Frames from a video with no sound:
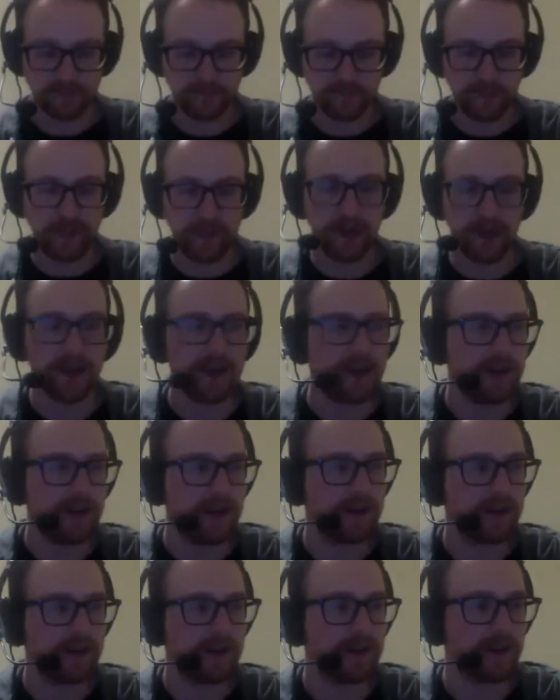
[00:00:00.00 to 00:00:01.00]

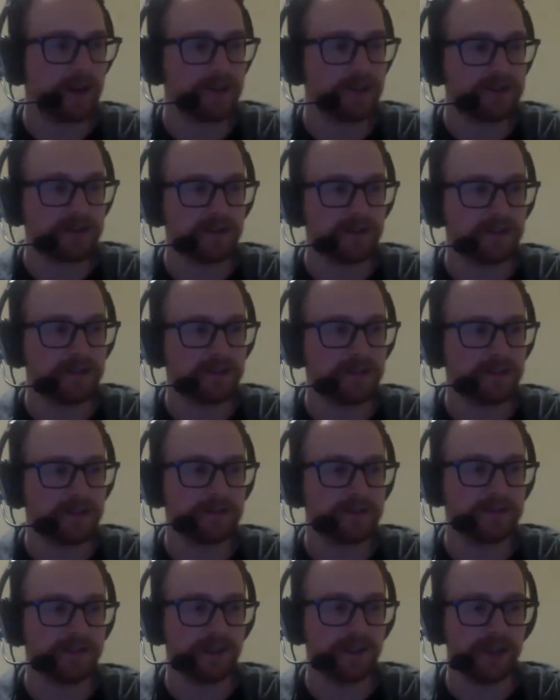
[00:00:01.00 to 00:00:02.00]
I
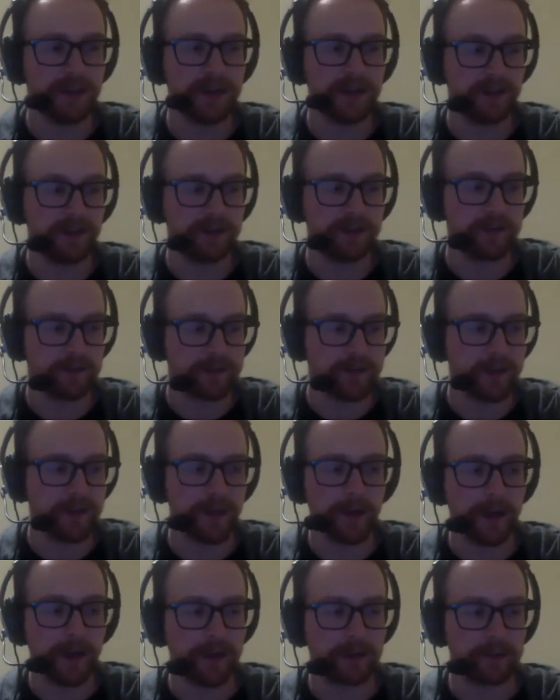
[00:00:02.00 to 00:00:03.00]
think Theo had
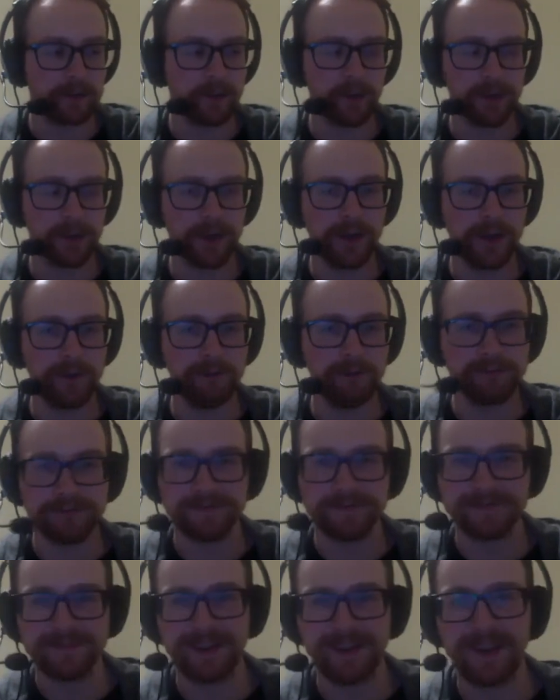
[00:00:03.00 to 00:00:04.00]
a poor game.
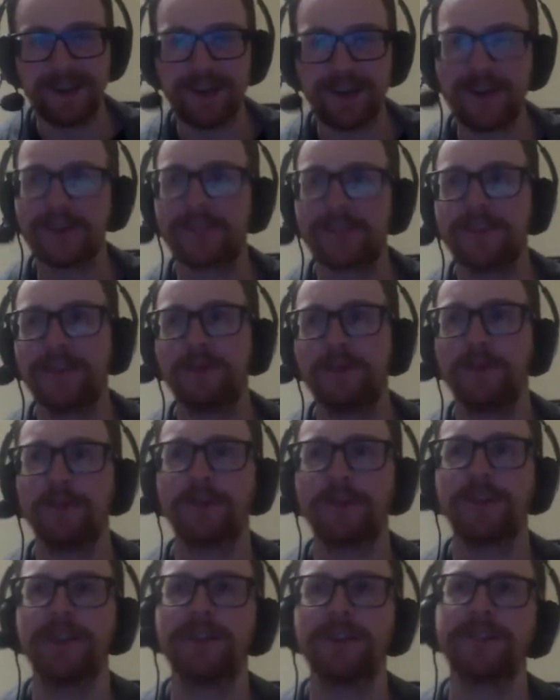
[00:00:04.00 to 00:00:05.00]
I like Theo Walcott.